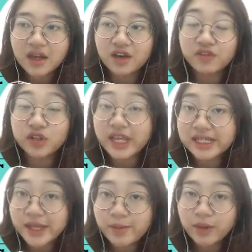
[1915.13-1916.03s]
For the
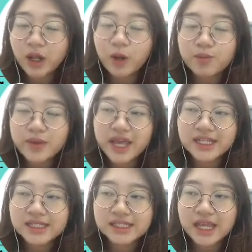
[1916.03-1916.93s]
example,
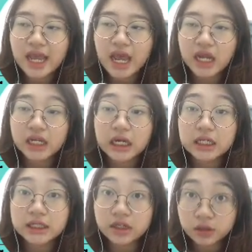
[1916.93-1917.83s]
banks and
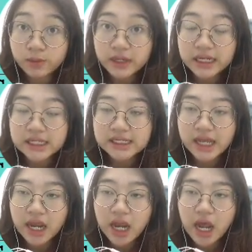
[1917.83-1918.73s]
credit card companies
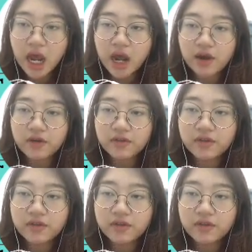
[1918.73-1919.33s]
have